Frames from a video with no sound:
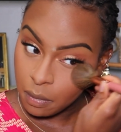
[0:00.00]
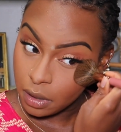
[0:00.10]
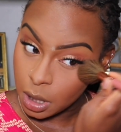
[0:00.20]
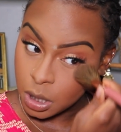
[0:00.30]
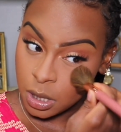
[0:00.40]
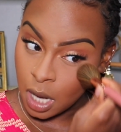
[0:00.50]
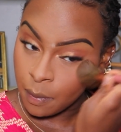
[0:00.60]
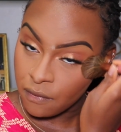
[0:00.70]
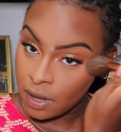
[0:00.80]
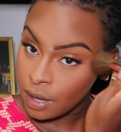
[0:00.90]
blush on
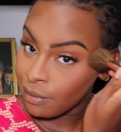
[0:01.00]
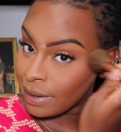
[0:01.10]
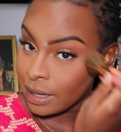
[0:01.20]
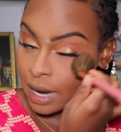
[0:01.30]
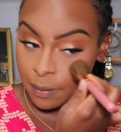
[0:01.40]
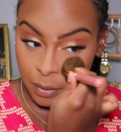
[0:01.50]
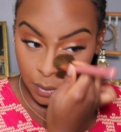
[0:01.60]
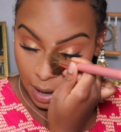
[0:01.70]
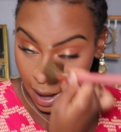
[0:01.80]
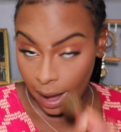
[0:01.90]
top of it, but
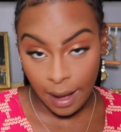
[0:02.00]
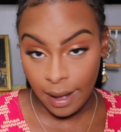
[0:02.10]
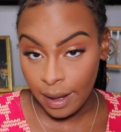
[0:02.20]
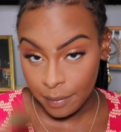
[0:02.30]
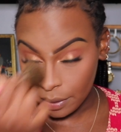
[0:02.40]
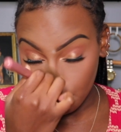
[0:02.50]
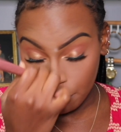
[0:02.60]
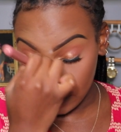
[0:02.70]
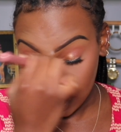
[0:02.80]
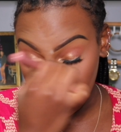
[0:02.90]
I'm
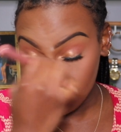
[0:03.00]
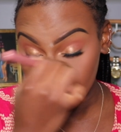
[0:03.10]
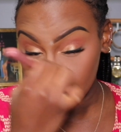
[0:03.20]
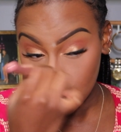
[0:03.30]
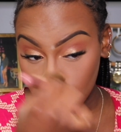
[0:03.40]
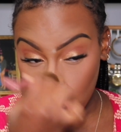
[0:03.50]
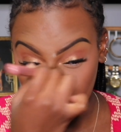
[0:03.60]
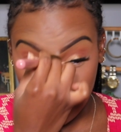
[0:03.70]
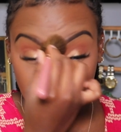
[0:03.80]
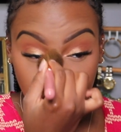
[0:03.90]
a blush
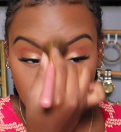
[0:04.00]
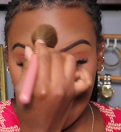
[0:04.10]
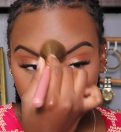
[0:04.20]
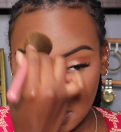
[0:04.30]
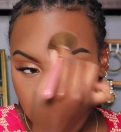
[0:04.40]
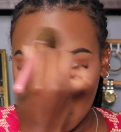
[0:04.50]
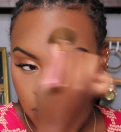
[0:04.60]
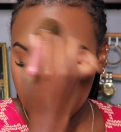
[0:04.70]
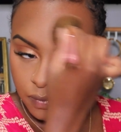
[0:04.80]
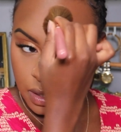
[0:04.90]
whore, so you guys already
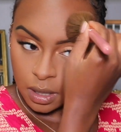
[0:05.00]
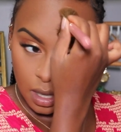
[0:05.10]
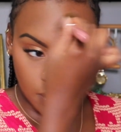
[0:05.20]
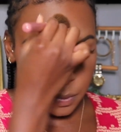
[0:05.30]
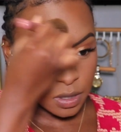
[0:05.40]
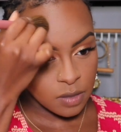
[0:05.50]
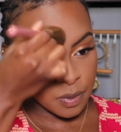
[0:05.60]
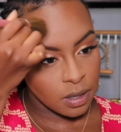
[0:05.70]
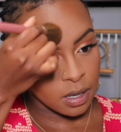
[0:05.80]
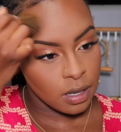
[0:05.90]
know. I'm going to
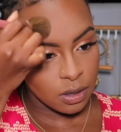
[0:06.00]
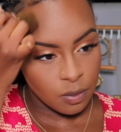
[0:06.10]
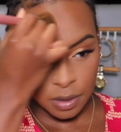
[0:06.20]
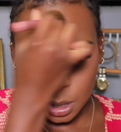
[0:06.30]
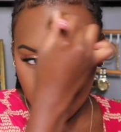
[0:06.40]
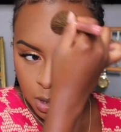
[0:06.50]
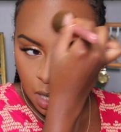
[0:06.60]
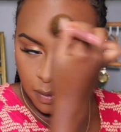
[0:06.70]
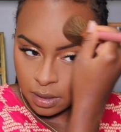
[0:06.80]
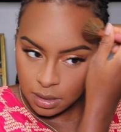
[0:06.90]
put another blush on
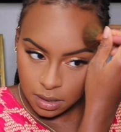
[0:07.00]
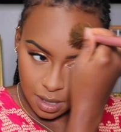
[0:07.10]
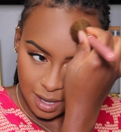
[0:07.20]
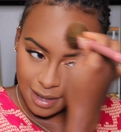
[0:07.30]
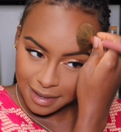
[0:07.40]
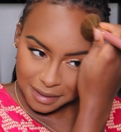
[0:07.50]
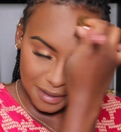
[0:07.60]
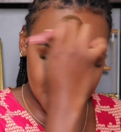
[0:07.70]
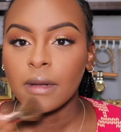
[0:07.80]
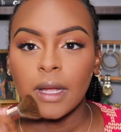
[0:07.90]
top of this.
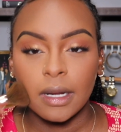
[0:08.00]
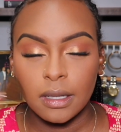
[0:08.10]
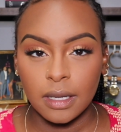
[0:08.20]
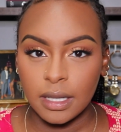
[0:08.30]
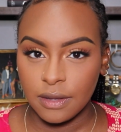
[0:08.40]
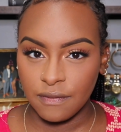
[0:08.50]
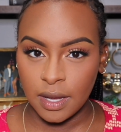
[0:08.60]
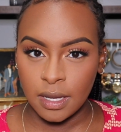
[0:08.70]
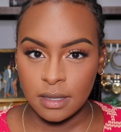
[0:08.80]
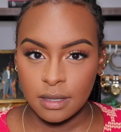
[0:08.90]
Like, look at the
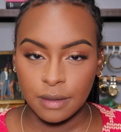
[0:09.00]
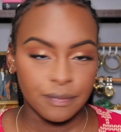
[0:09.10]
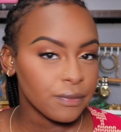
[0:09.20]
face.